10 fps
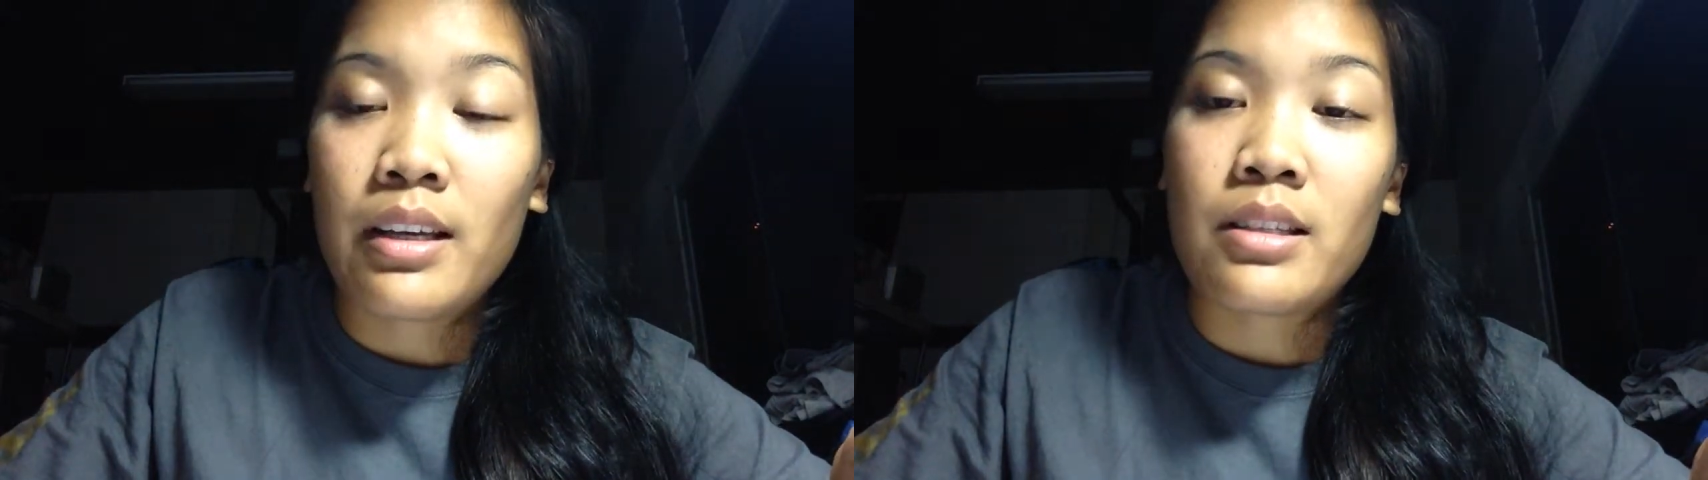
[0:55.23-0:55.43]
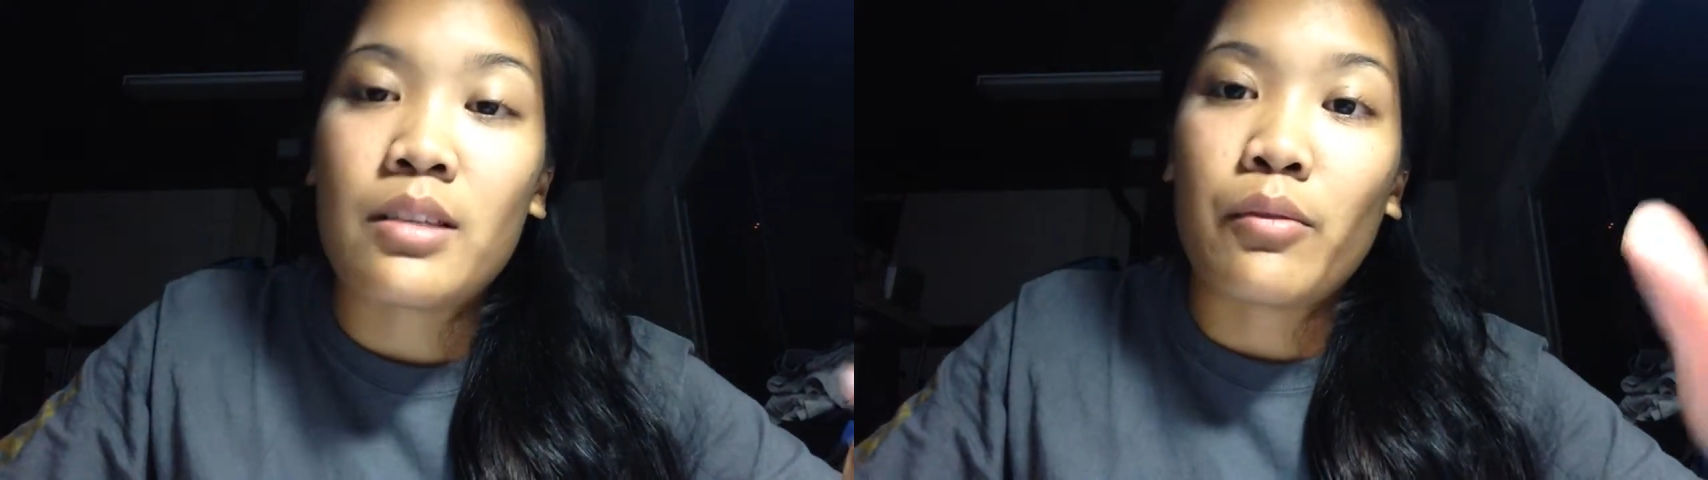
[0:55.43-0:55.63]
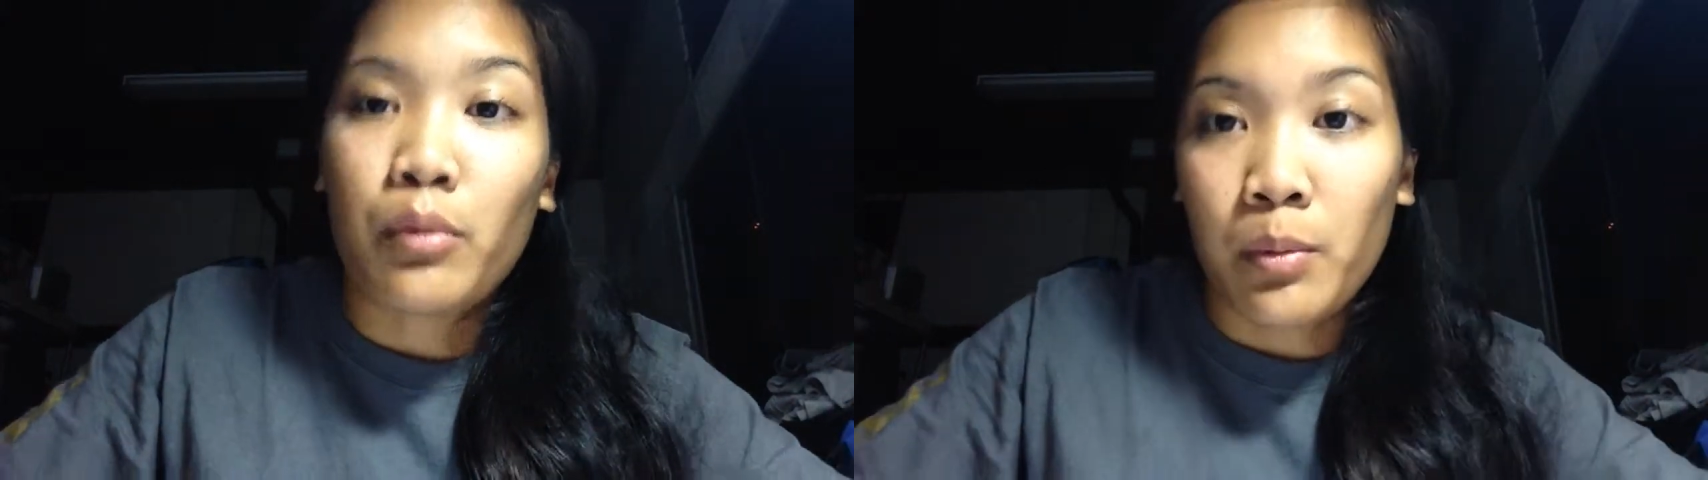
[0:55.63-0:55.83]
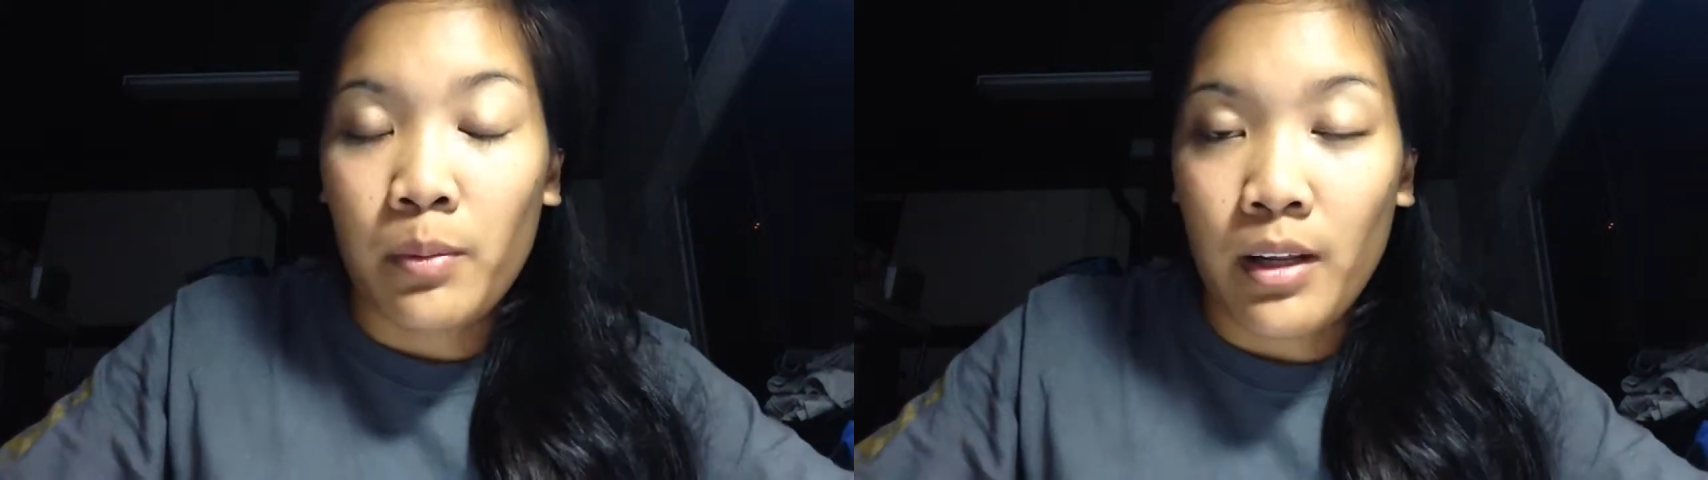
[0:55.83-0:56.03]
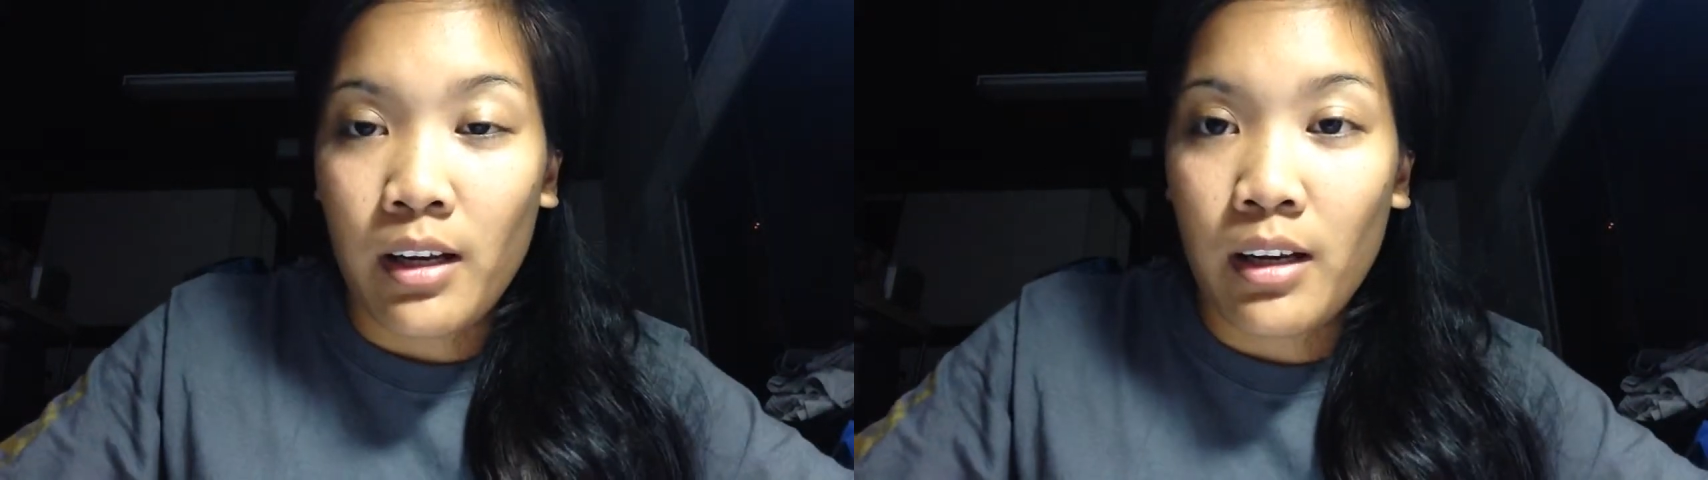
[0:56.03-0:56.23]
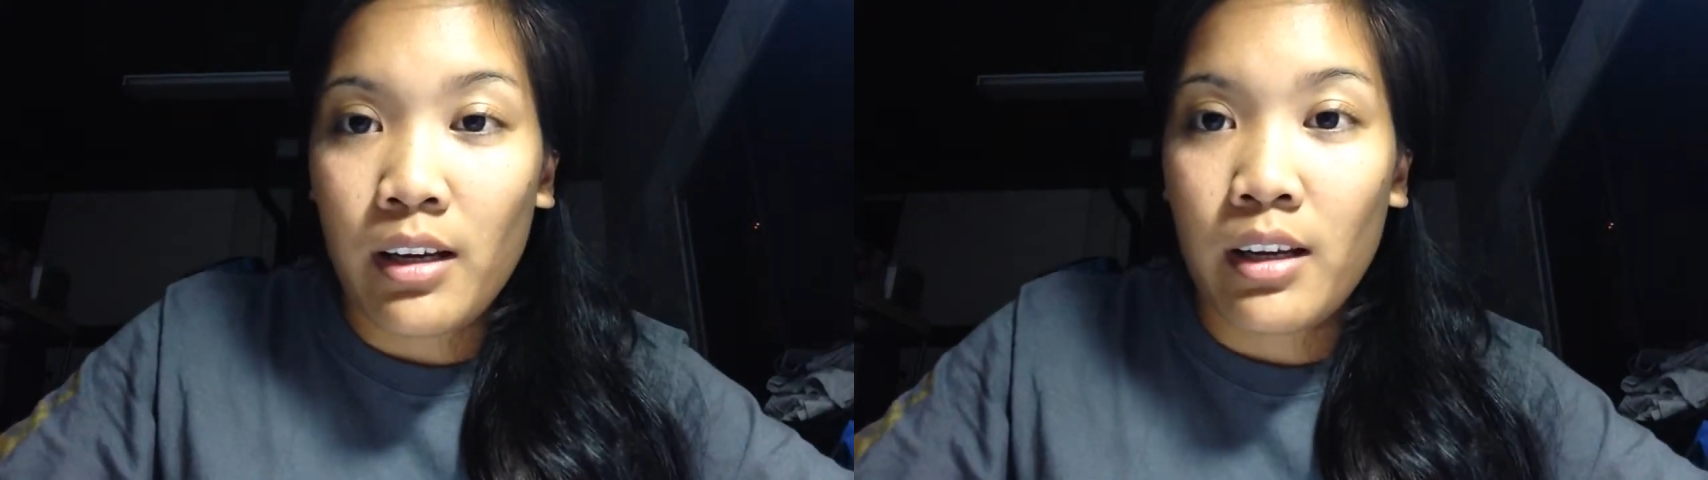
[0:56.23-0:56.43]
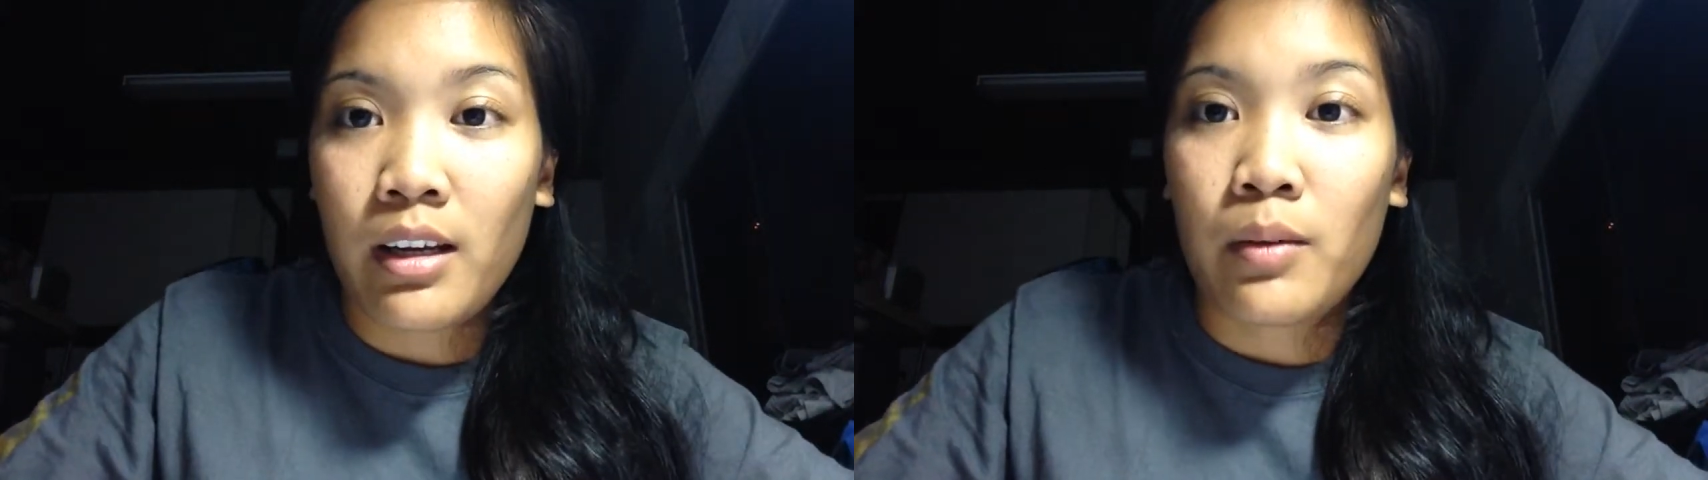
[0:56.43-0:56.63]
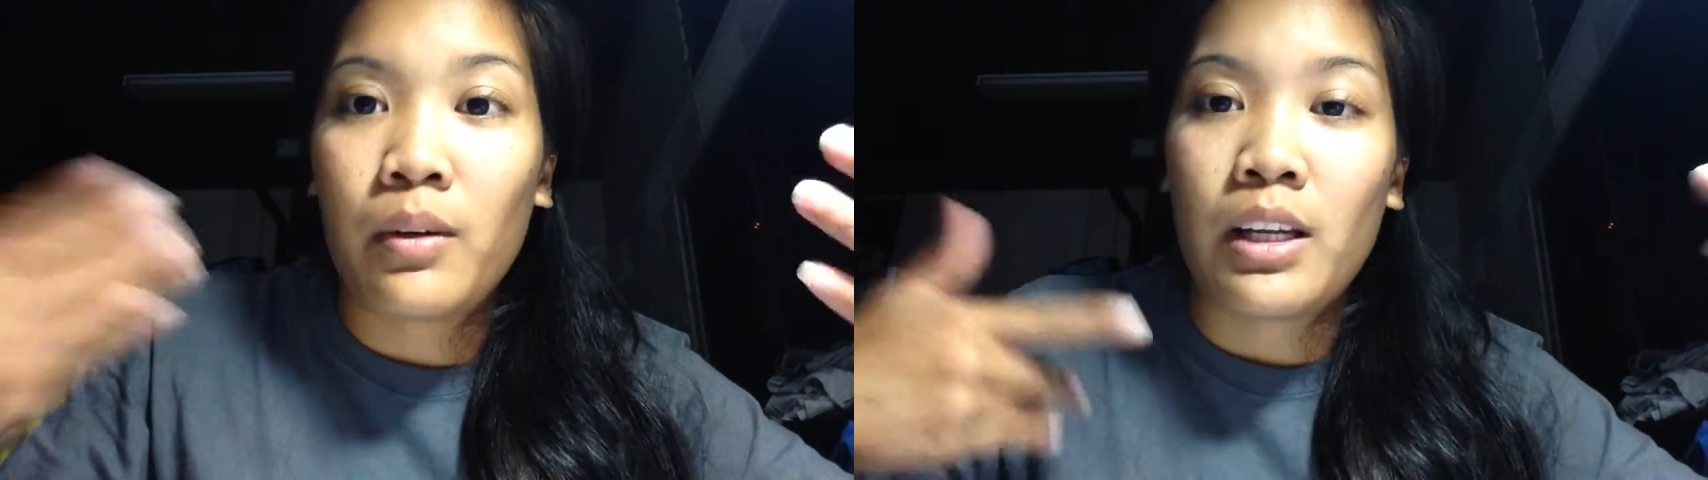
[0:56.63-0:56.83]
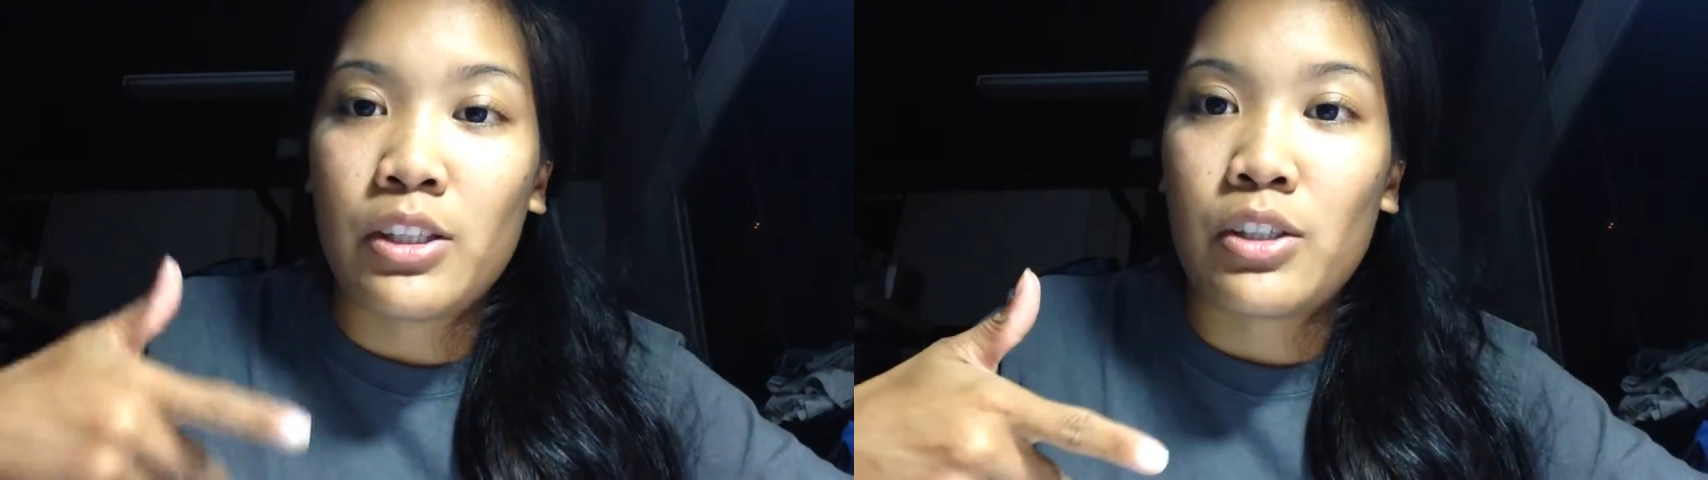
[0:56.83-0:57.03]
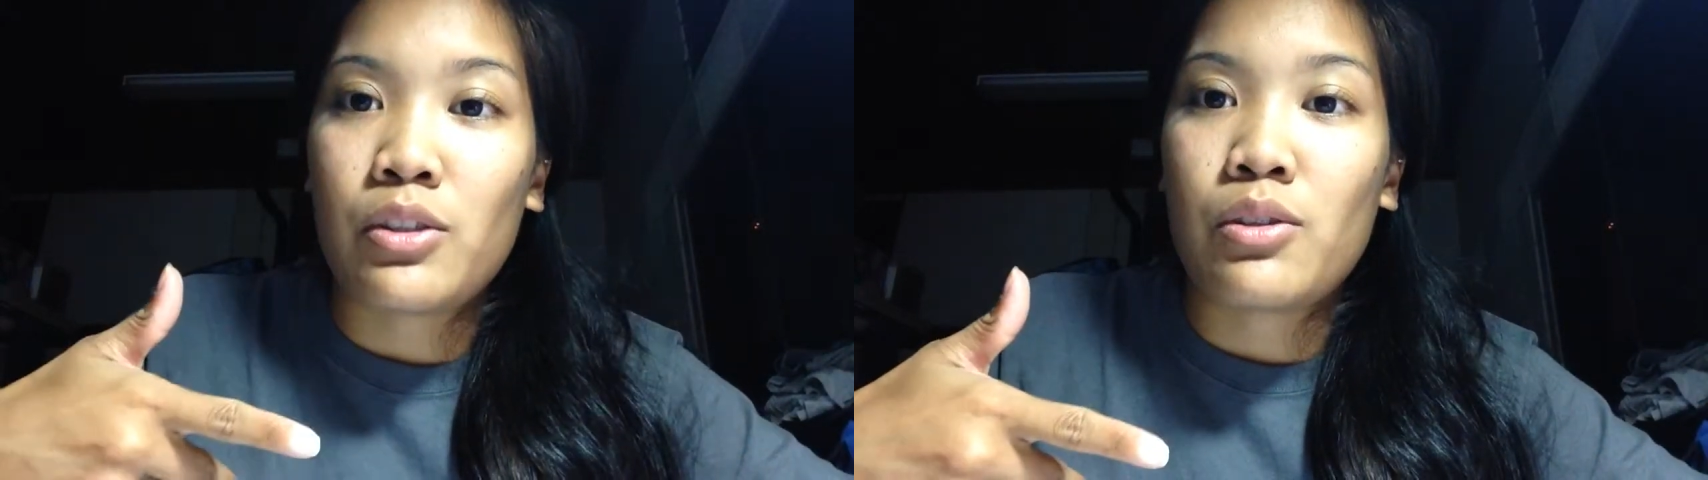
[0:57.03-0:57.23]
is a football player in
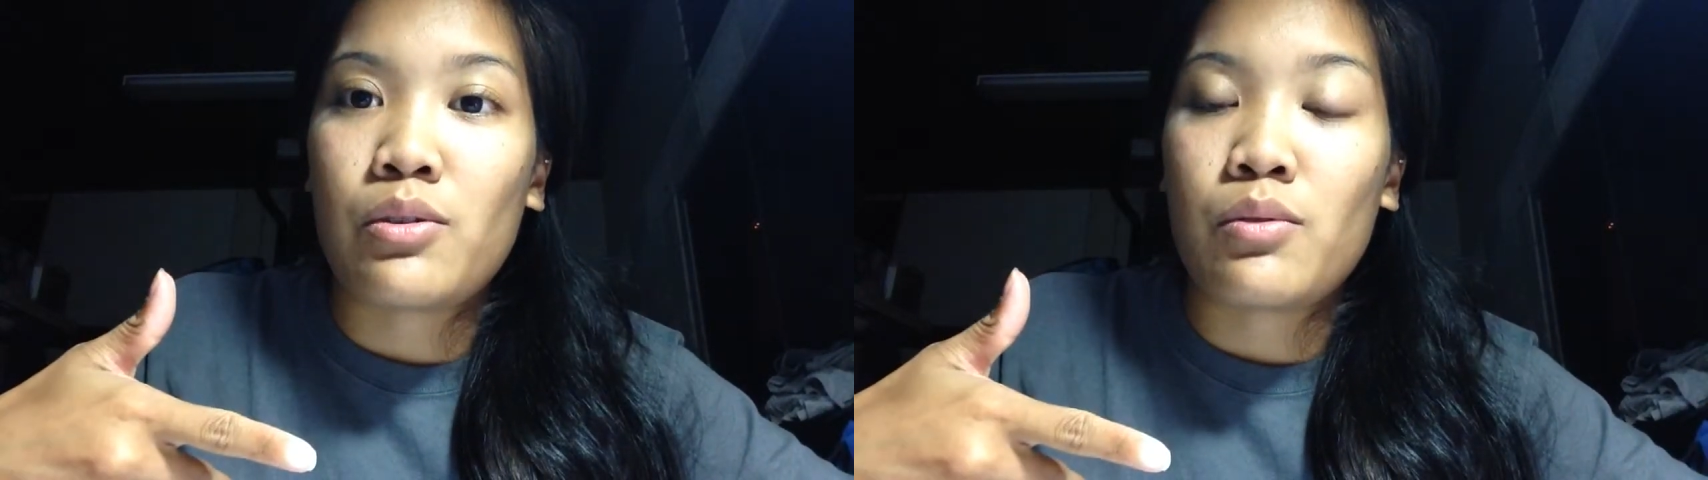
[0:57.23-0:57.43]
relation